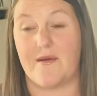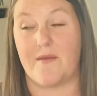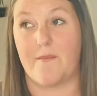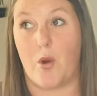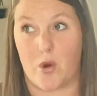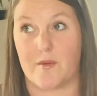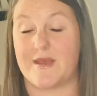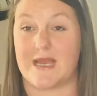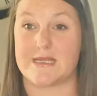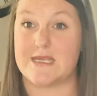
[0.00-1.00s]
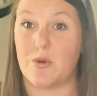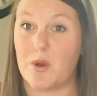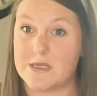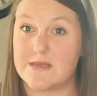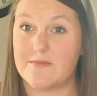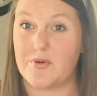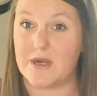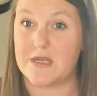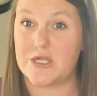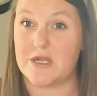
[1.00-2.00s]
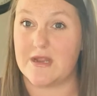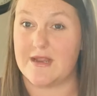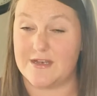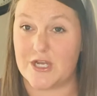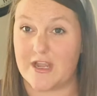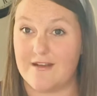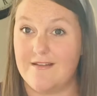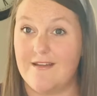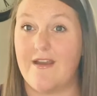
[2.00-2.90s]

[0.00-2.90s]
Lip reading: more because he was put in jail,